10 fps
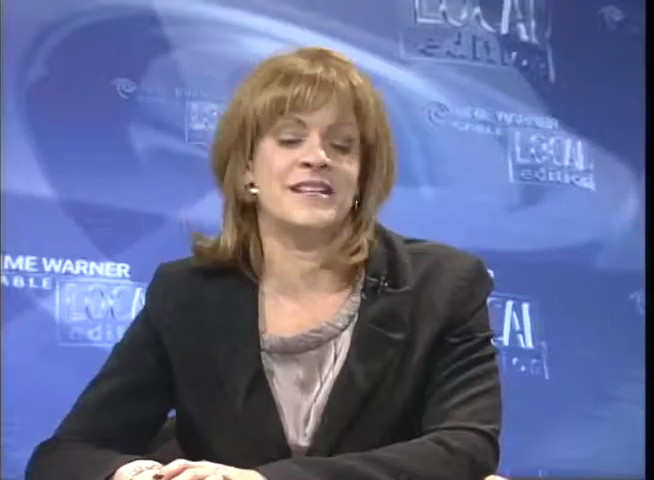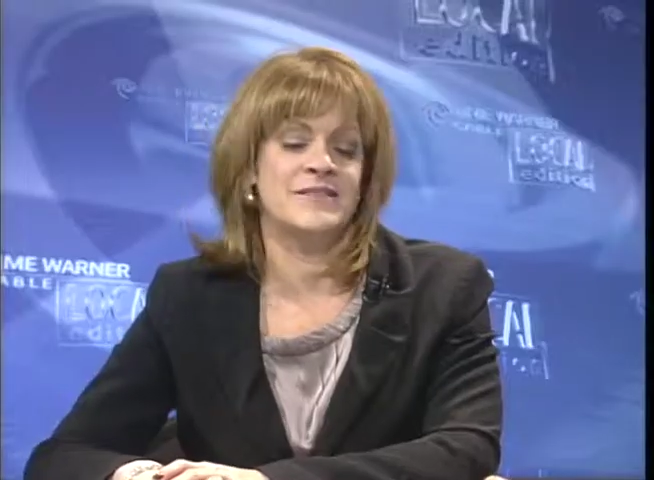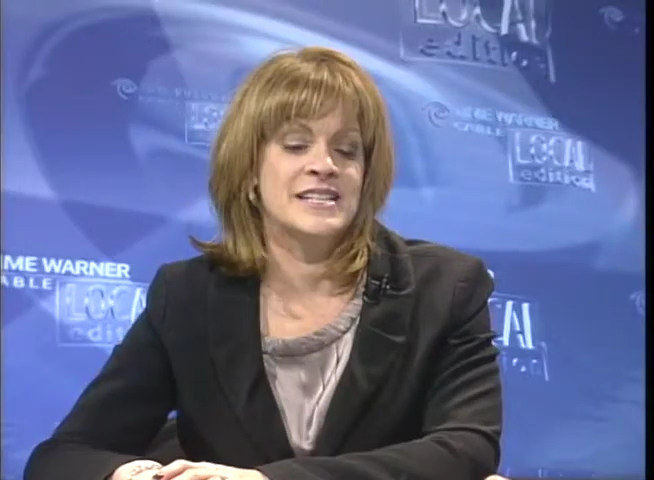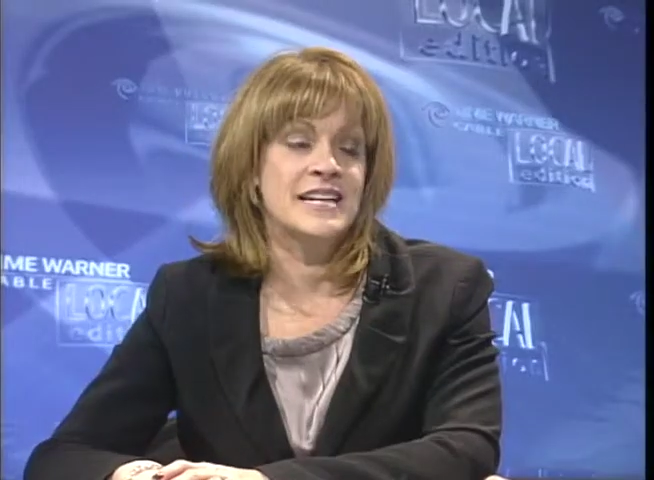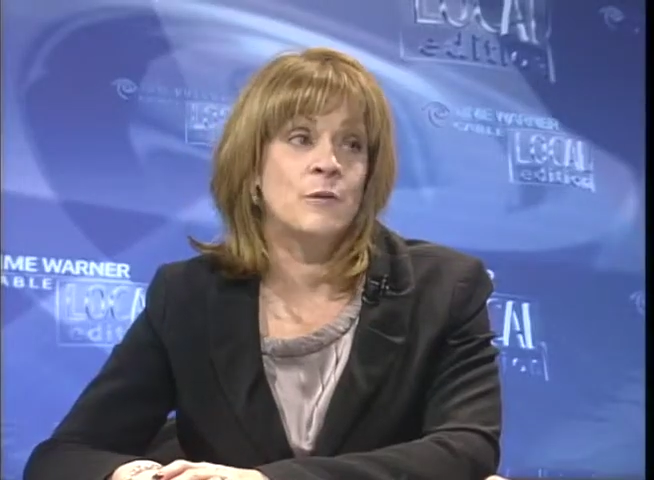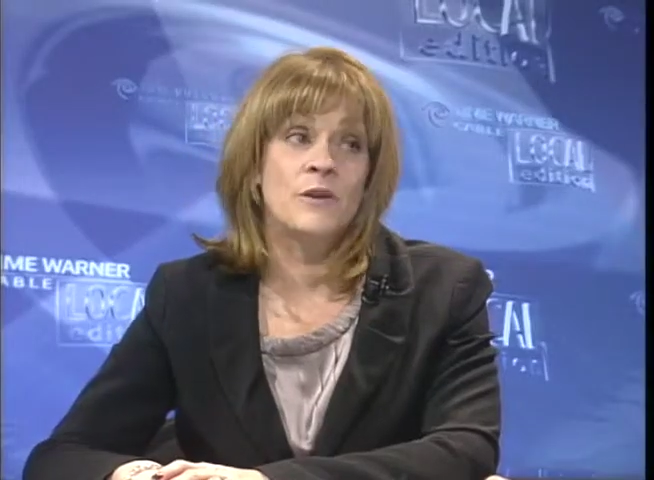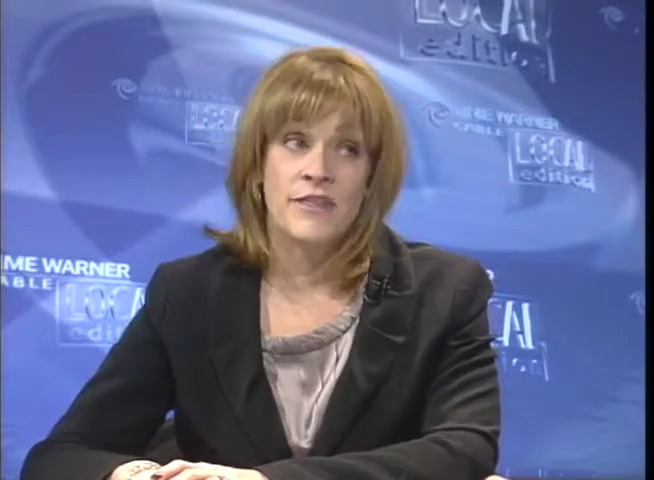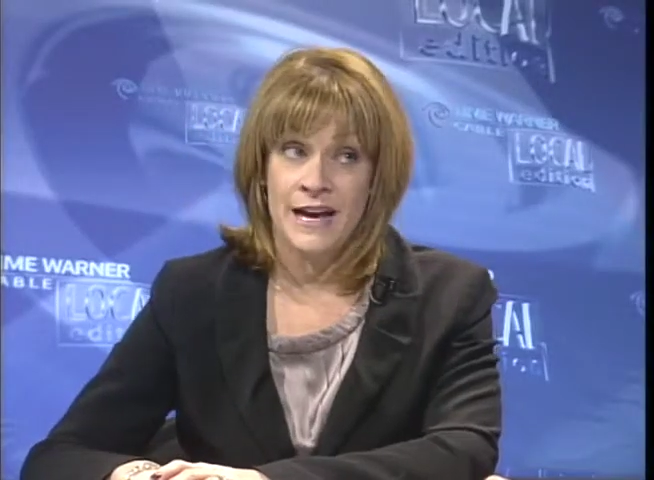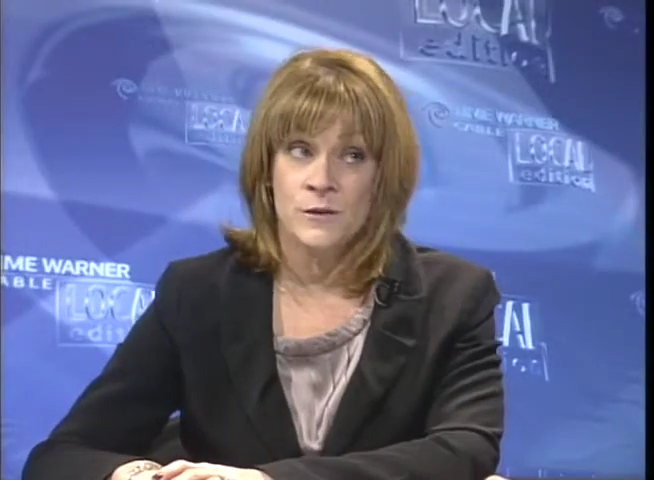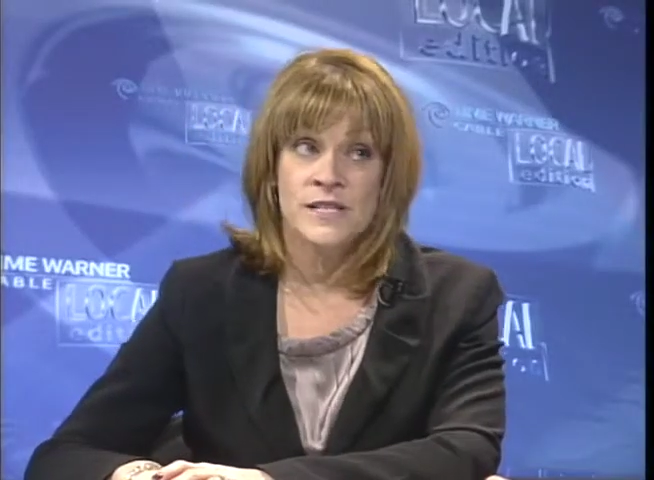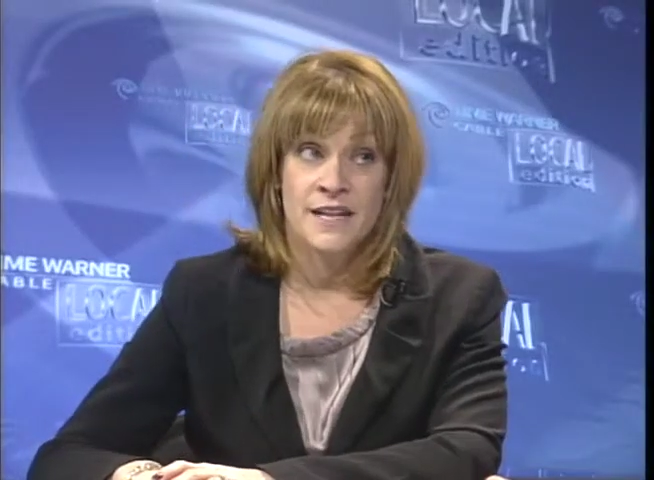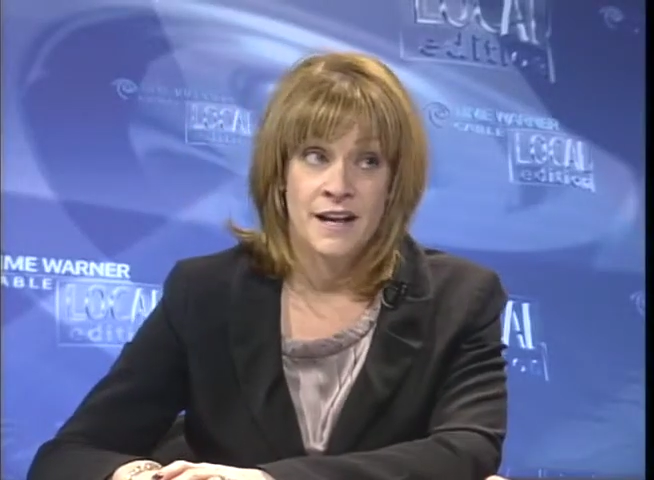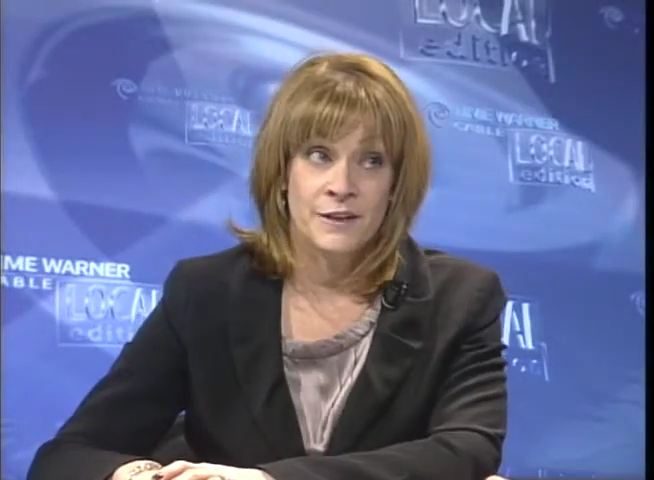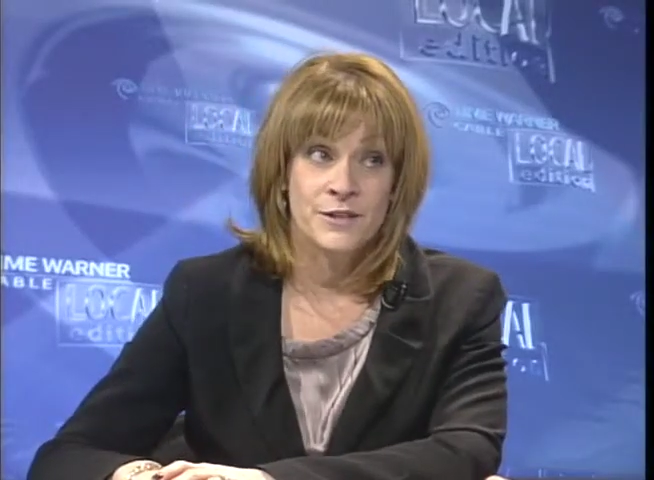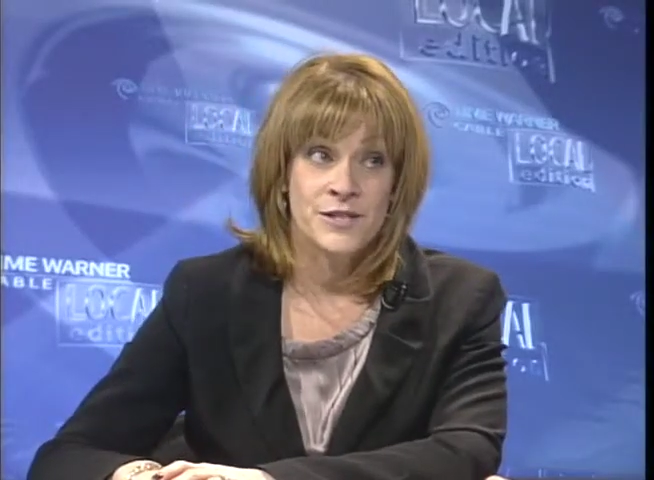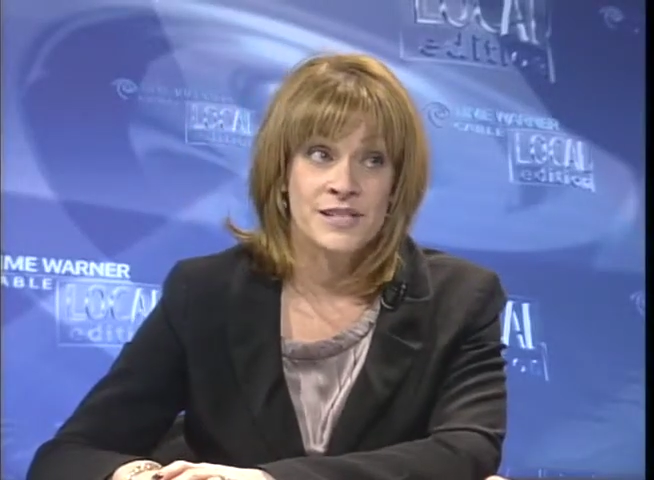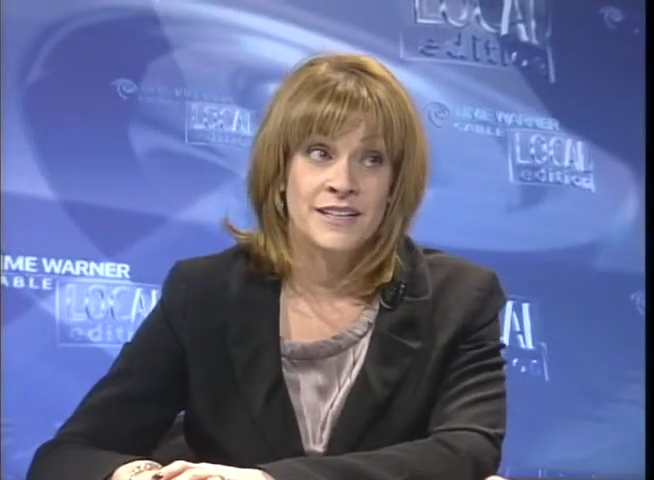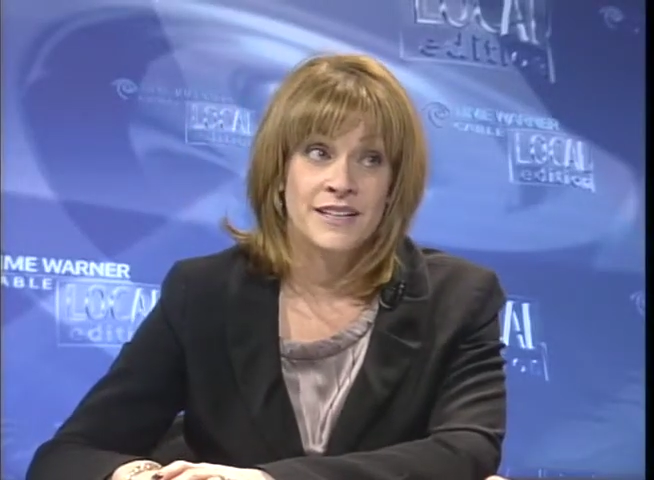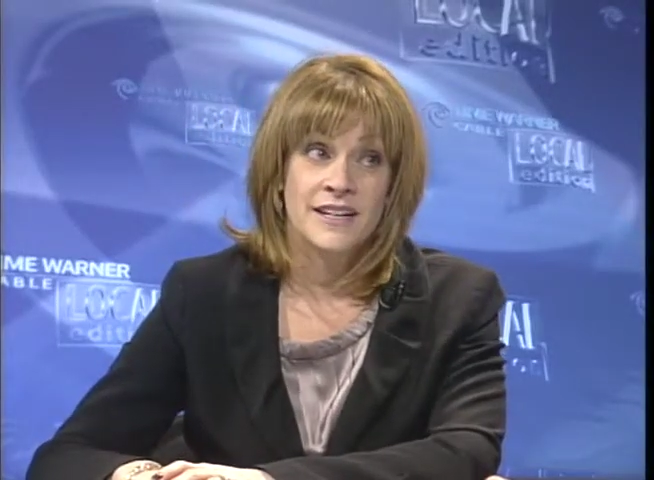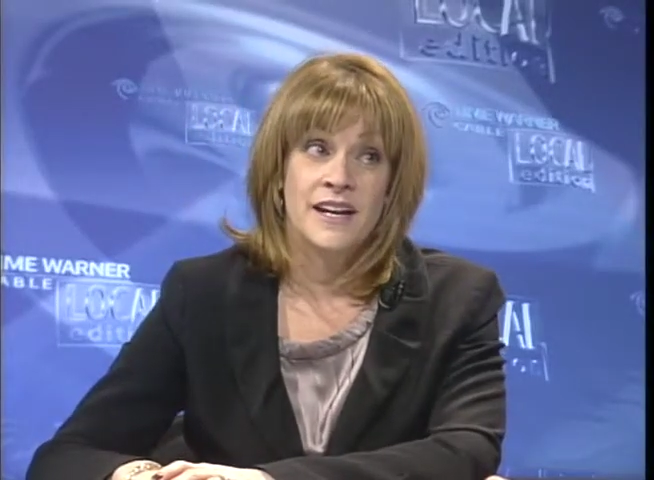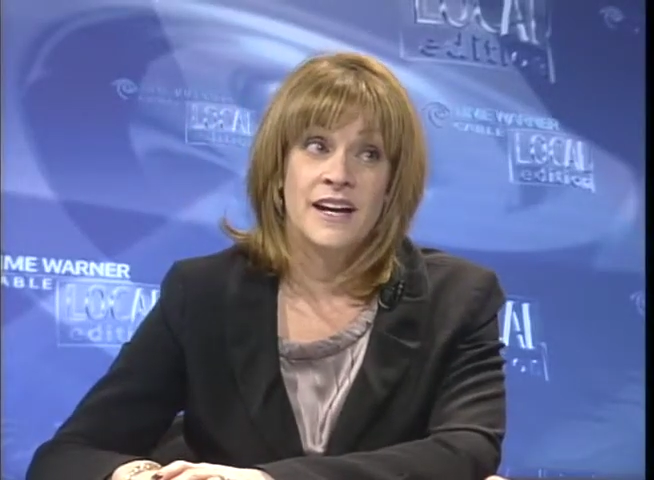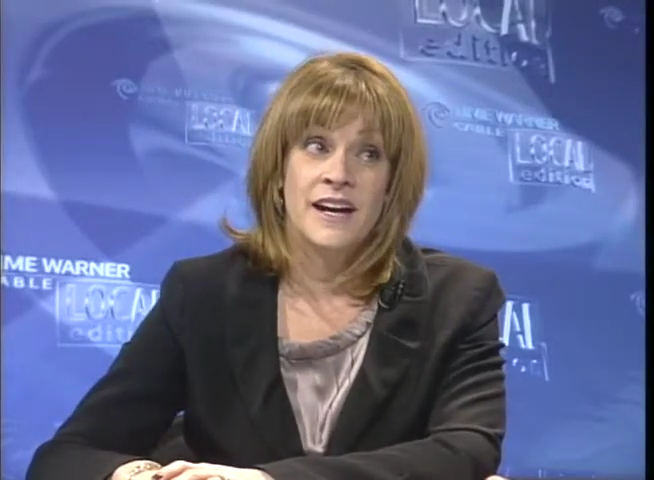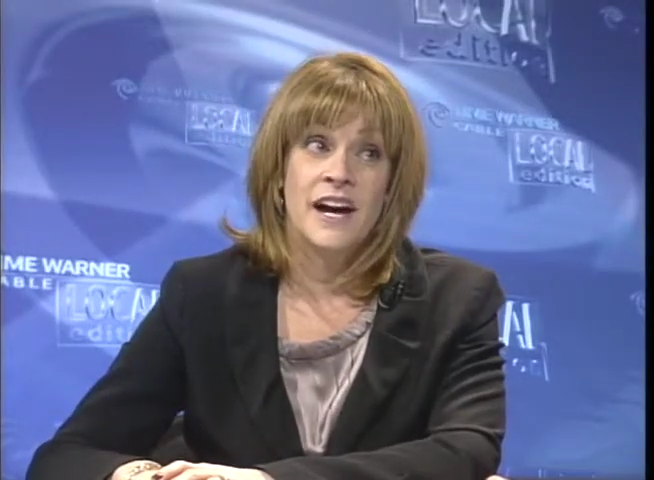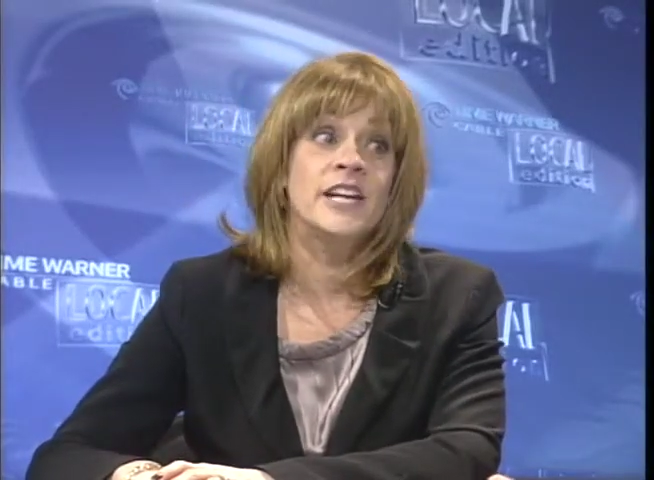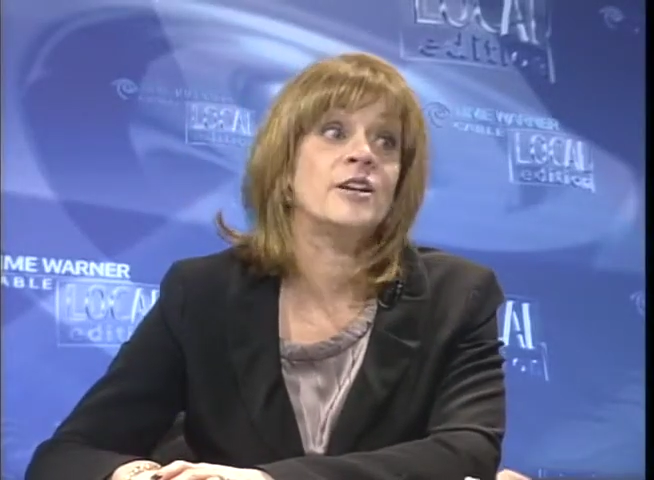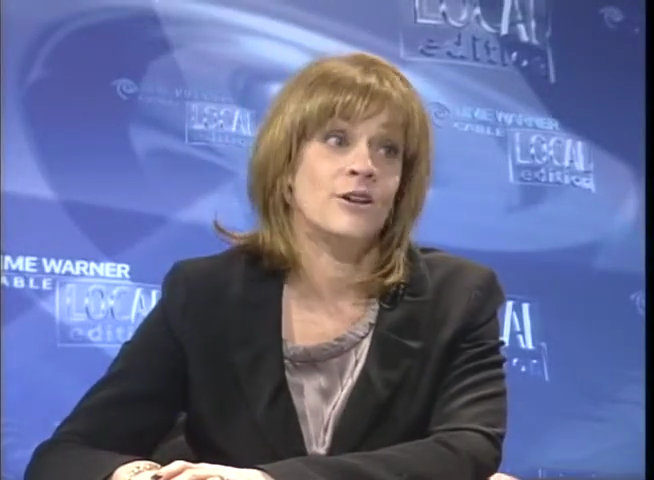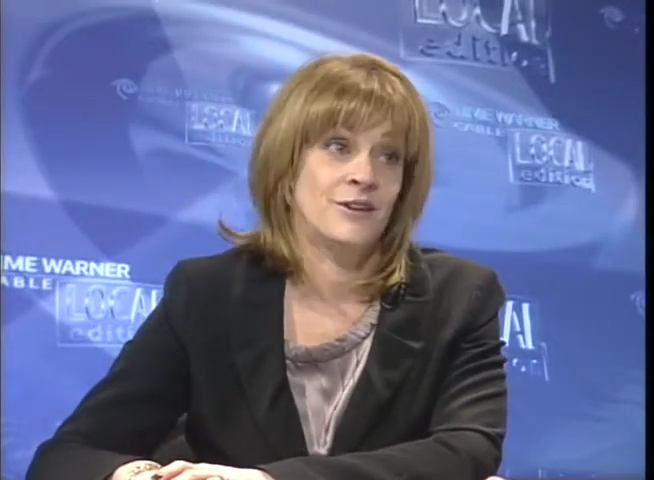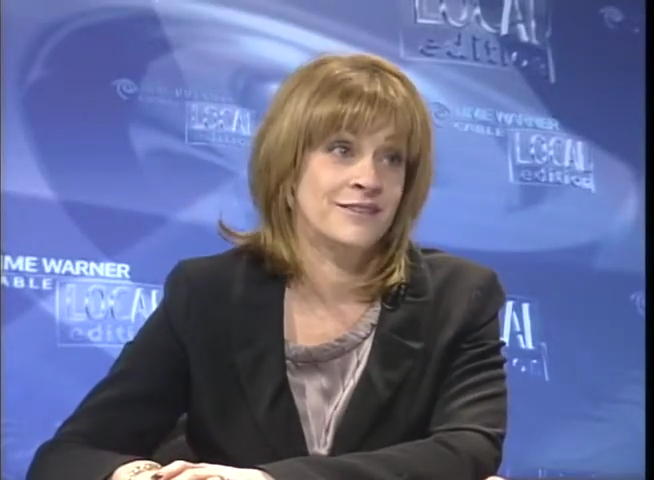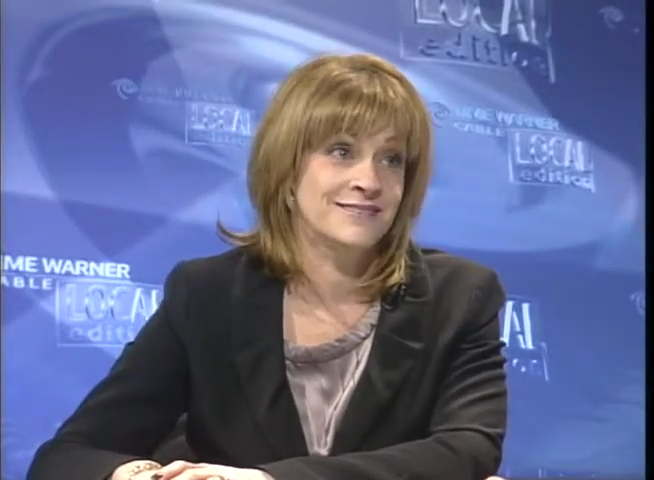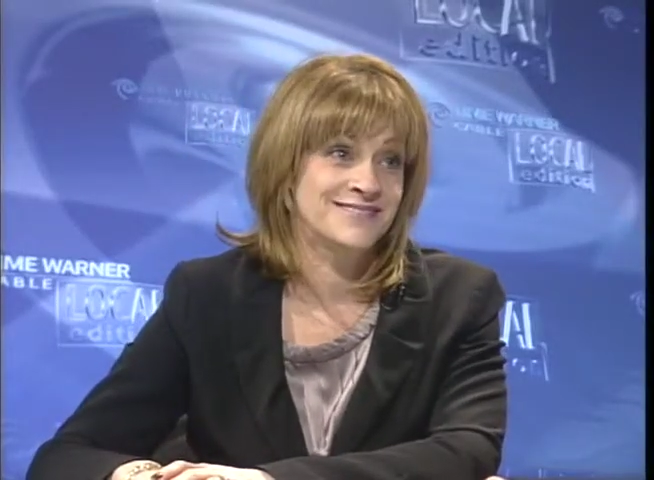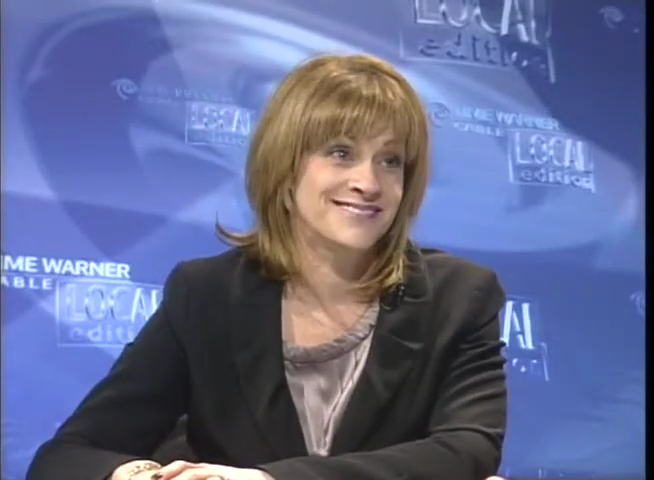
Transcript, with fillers: love to say we're $1,000. $1,000. A year. A year.